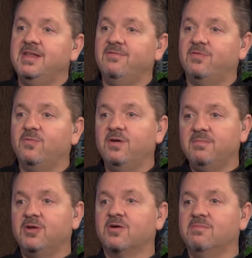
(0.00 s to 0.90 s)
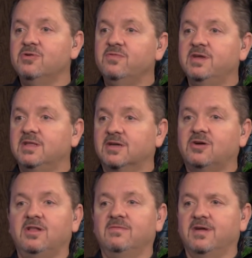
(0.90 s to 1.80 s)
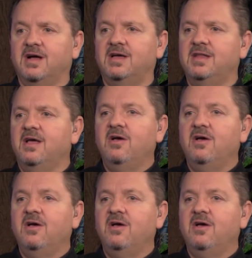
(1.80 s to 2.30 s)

If the women aren't moving in the call of God,